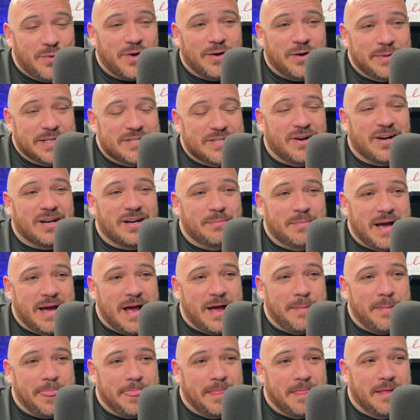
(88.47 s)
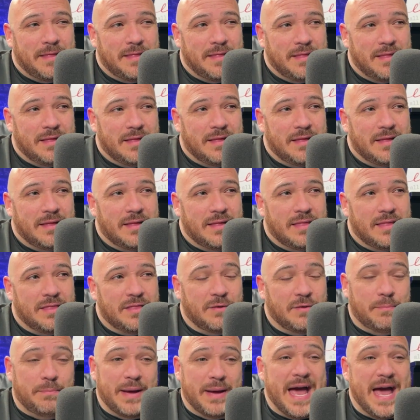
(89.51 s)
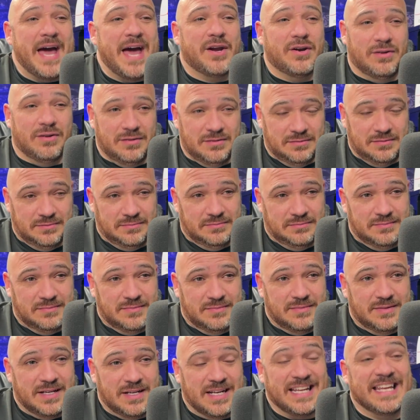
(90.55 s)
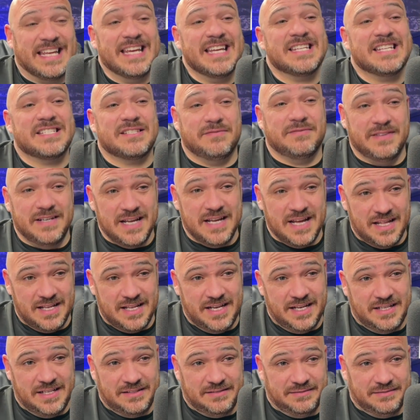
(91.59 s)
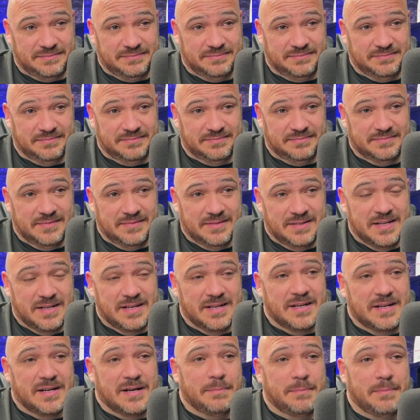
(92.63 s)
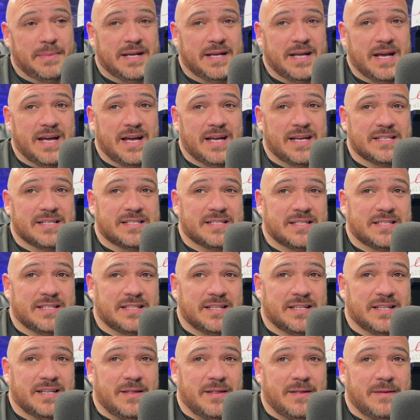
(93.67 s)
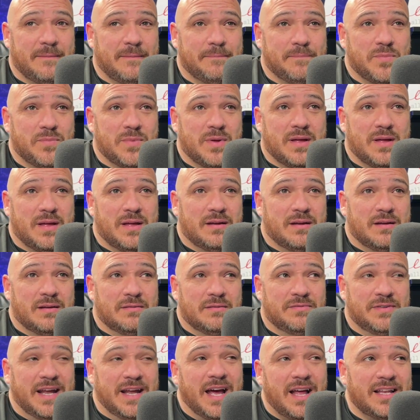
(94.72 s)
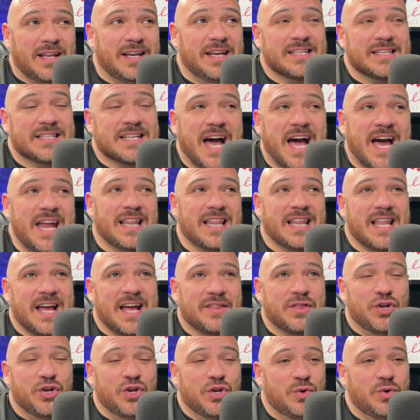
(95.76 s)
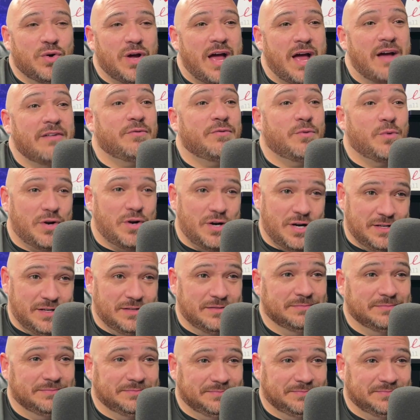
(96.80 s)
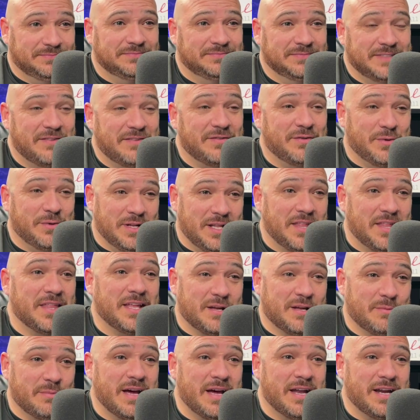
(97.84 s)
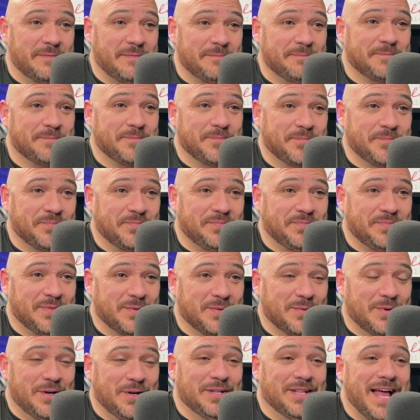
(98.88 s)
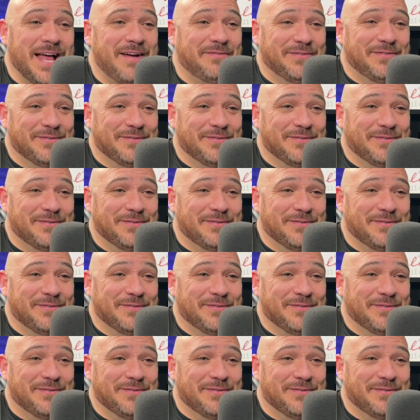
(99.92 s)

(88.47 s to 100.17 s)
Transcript: to be talking about the battle against fidelity. Because fidelity is kind of like the new F word, if you really think about it. What are you laughing